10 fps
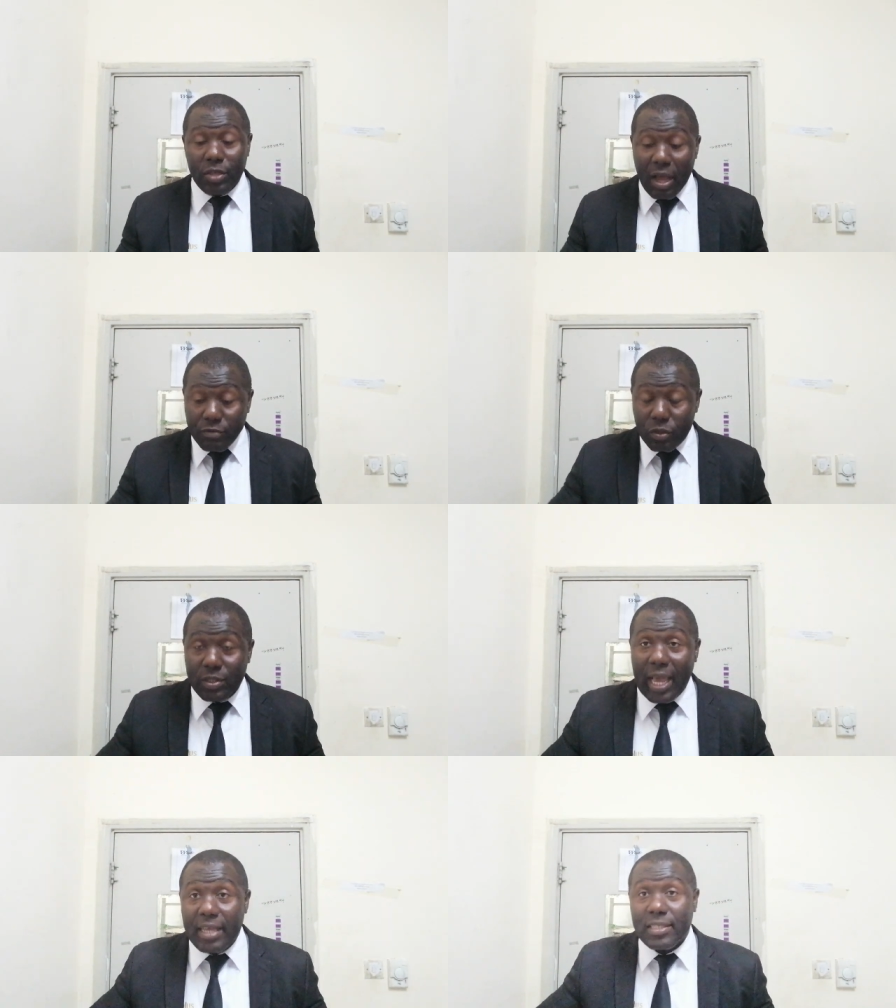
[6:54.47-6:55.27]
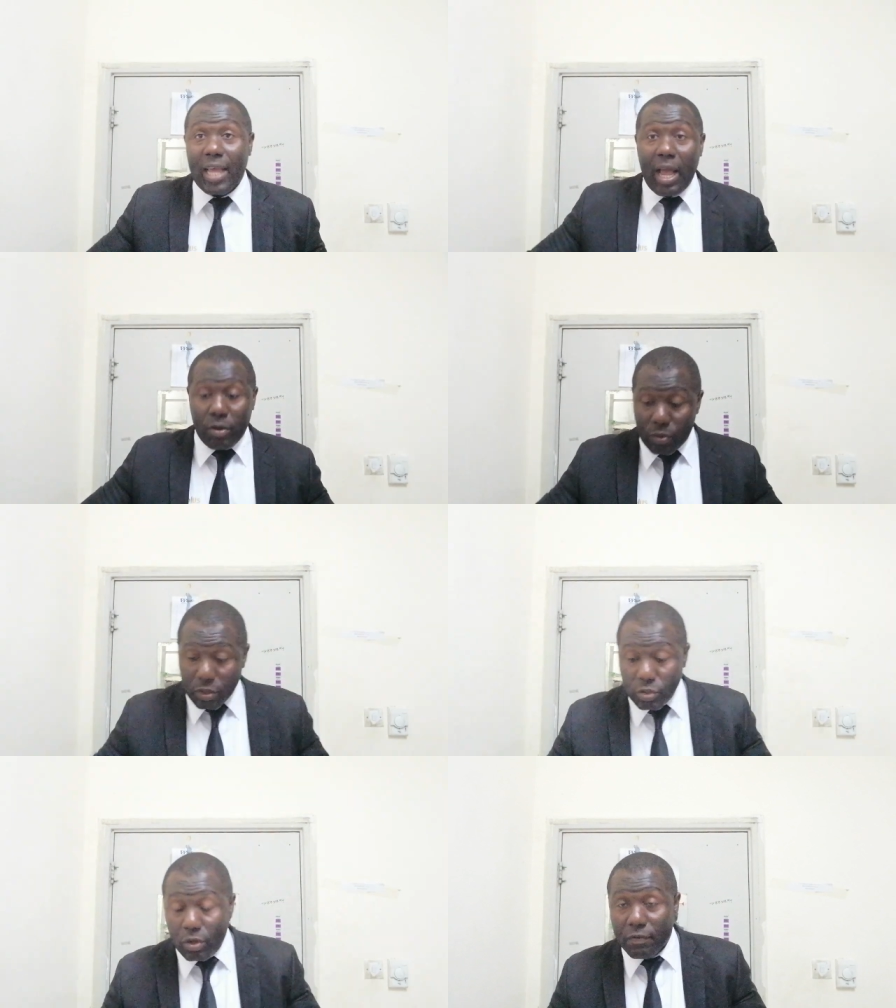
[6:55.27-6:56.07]
You have to tie it
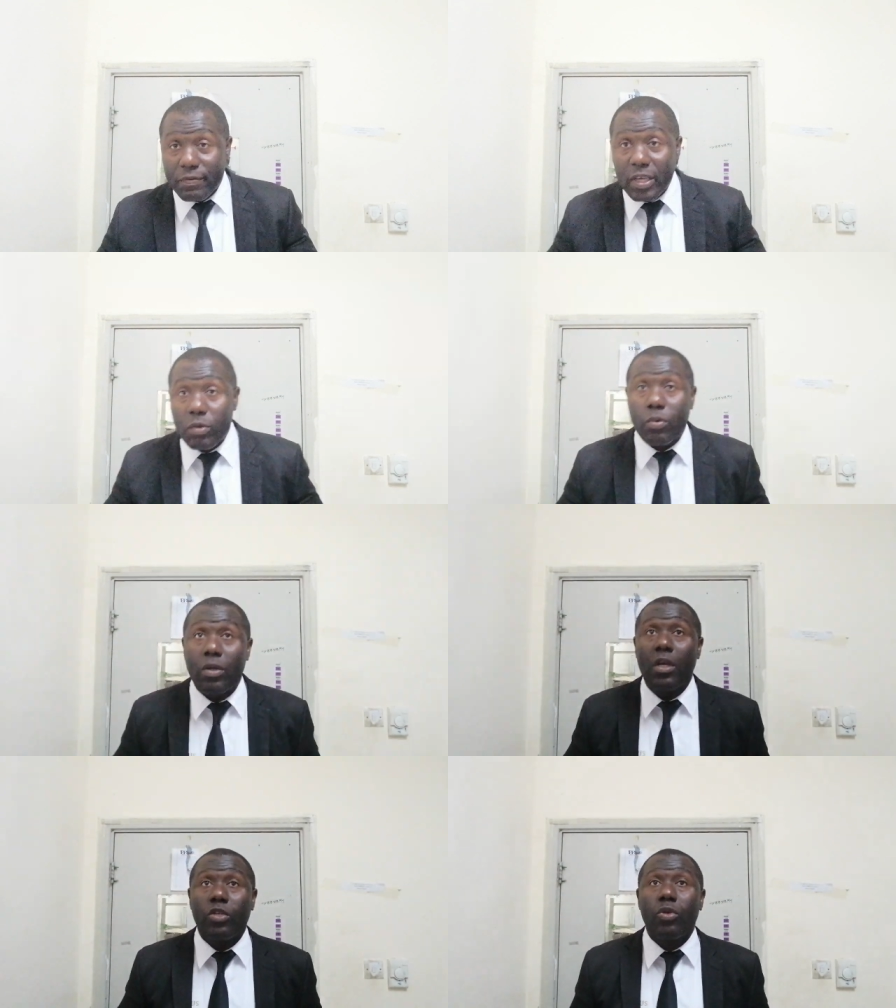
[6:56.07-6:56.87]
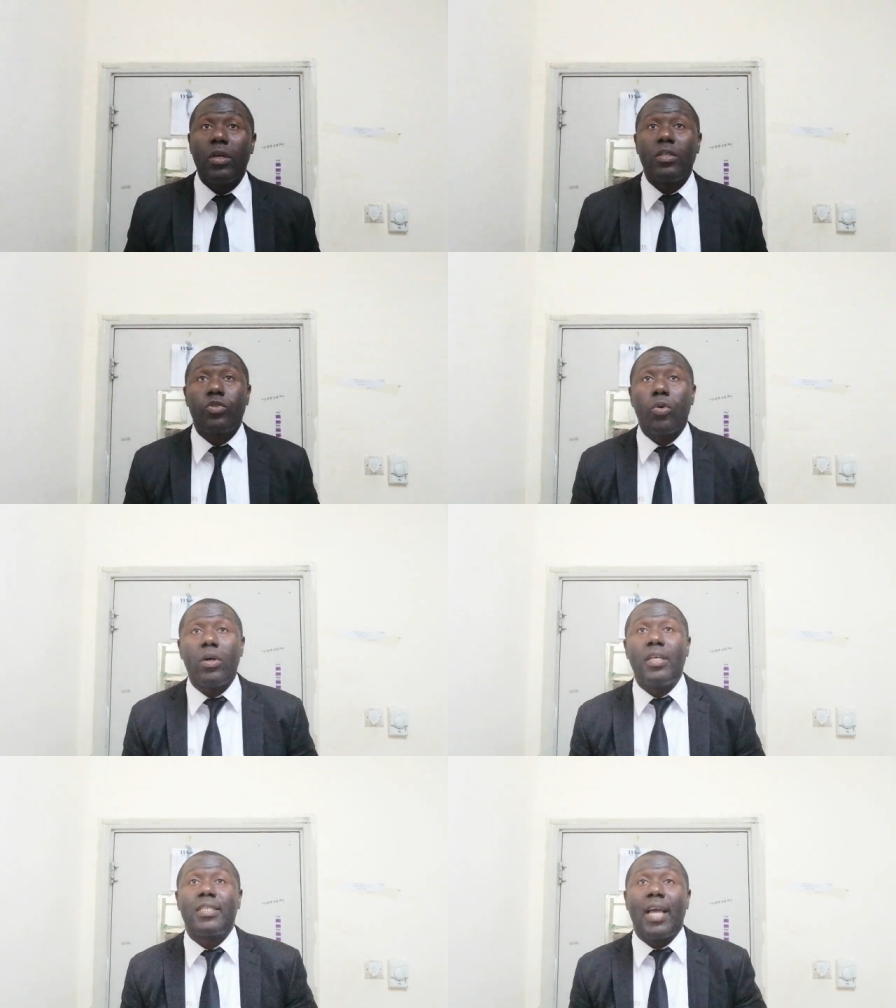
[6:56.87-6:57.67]
across your vehicle so
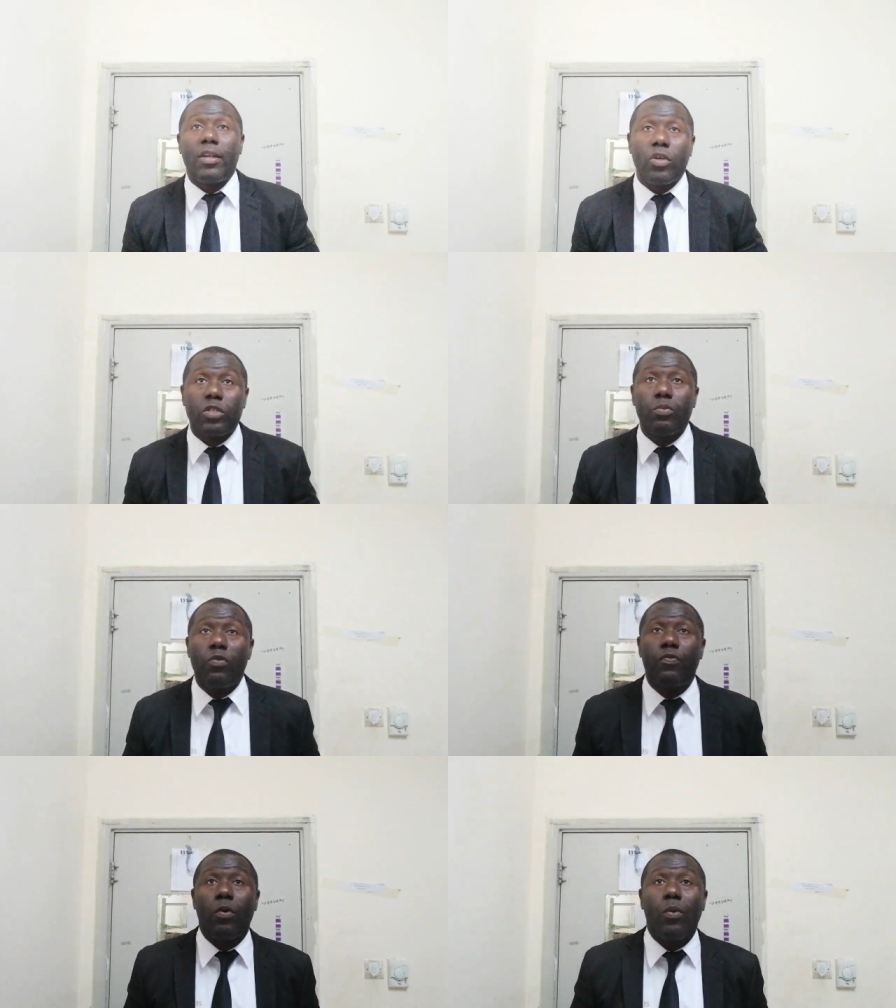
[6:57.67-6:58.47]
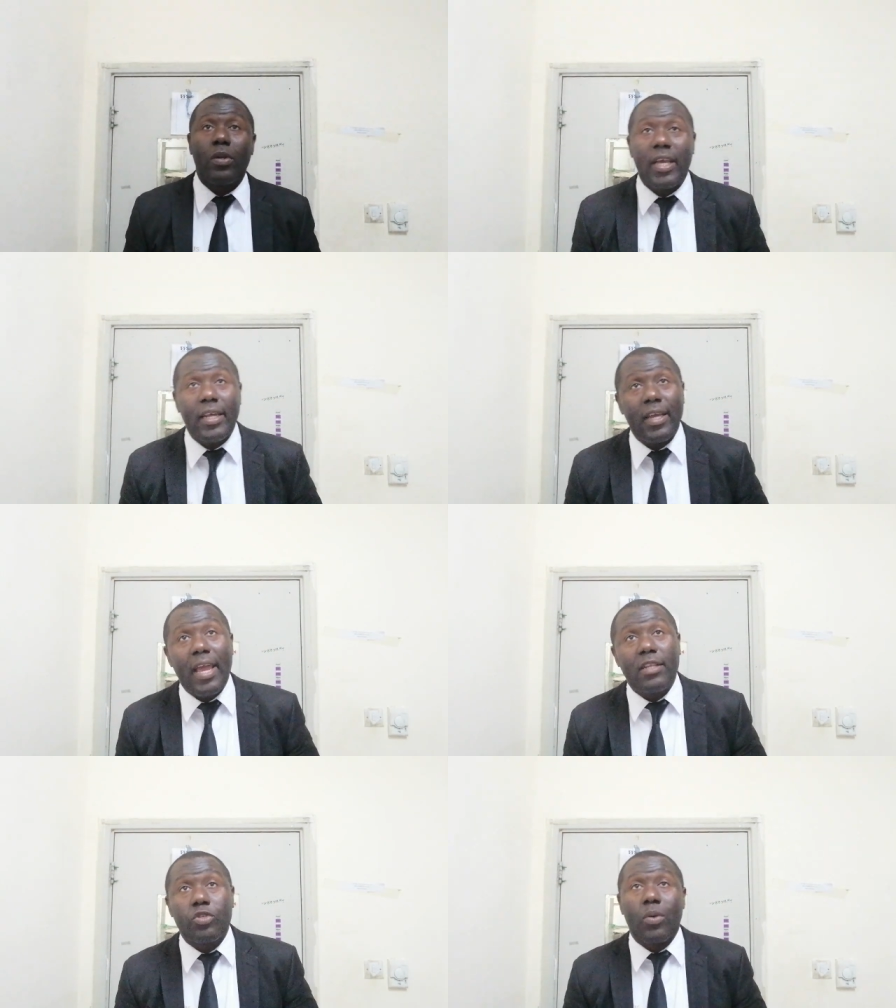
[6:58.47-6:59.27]
it cannot move from one
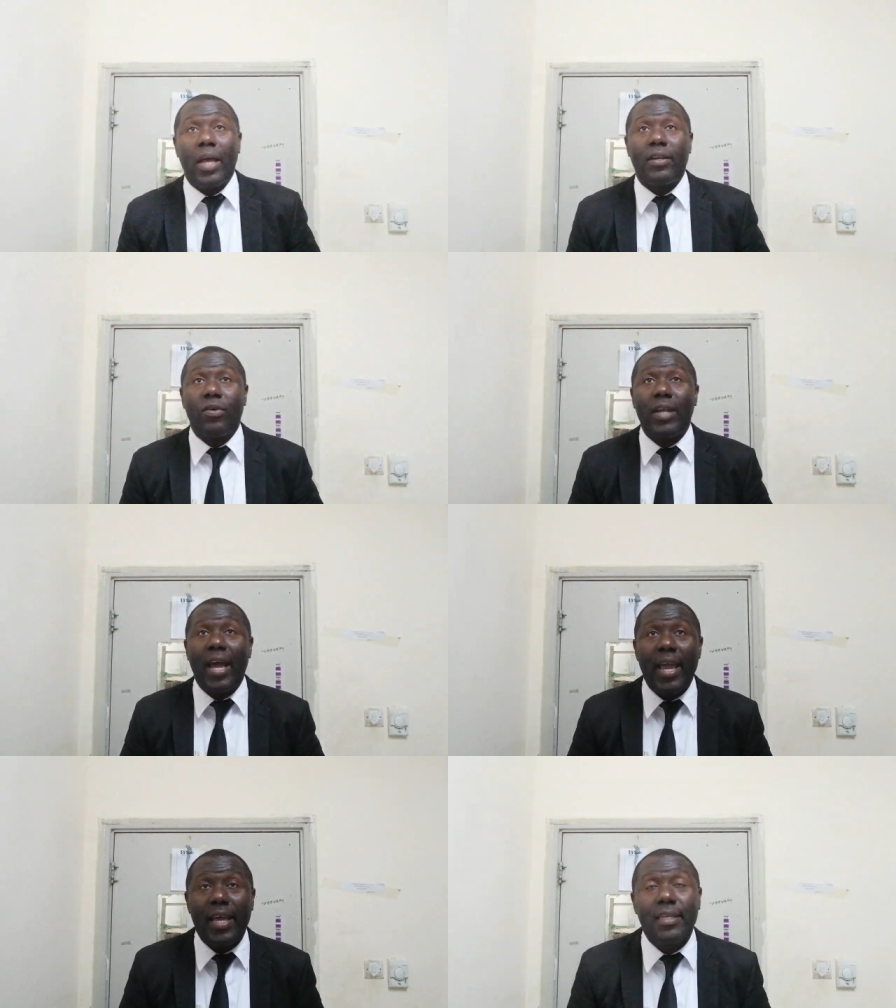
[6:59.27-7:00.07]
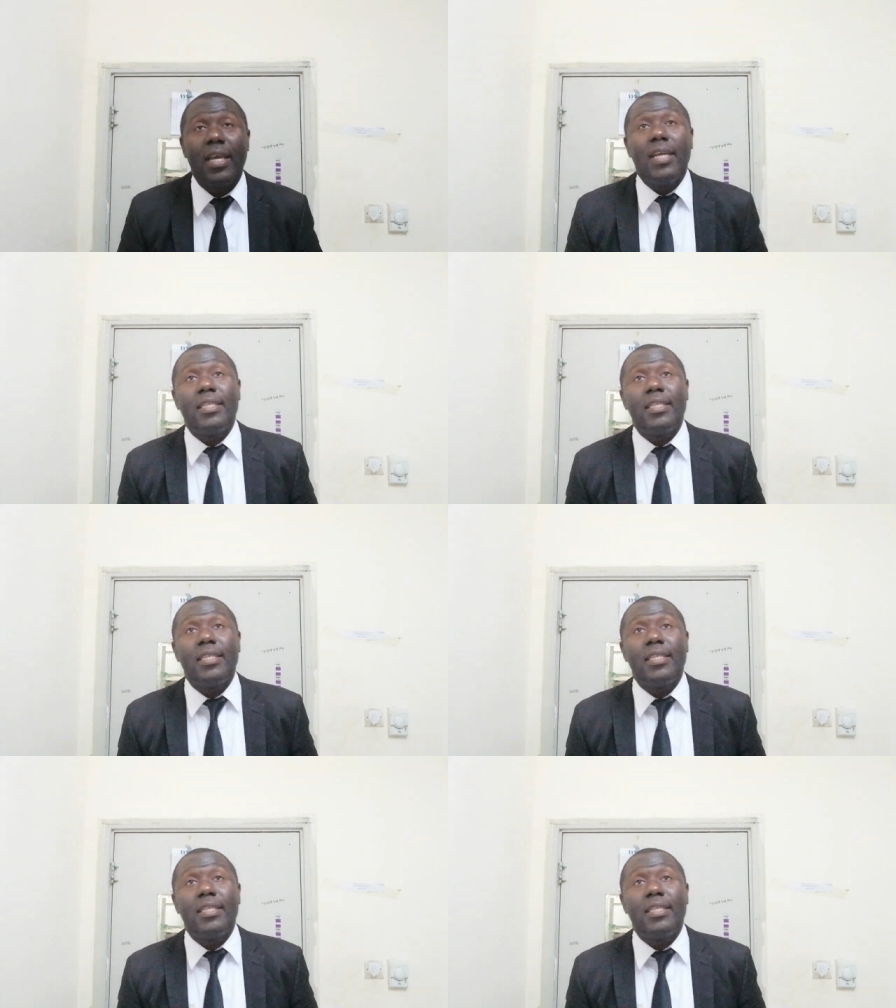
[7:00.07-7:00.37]
end to another end.